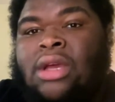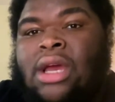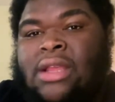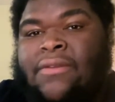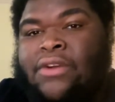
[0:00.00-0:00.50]

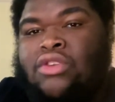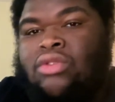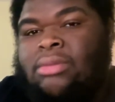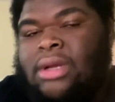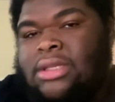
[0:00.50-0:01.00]
in the first
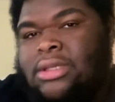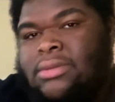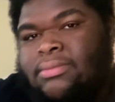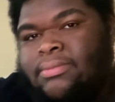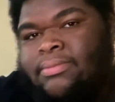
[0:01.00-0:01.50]
3 months.
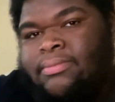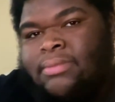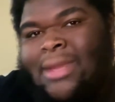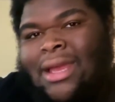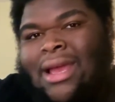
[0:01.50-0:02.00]

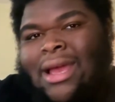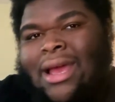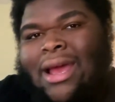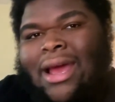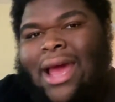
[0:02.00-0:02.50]

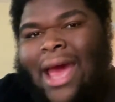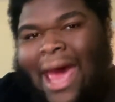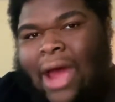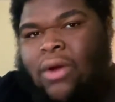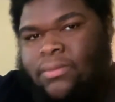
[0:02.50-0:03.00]
How?